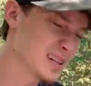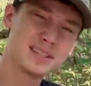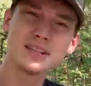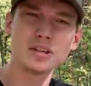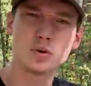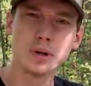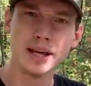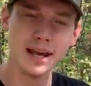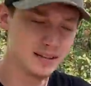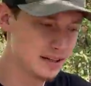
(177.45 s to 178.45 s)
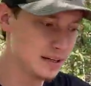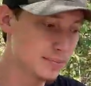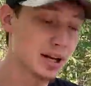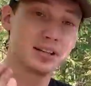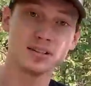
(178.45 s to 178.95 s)
This is a 2018,
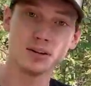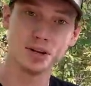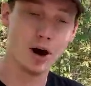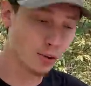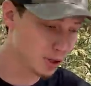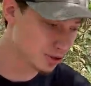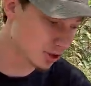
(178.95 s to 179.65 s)
but it's not the all-wheel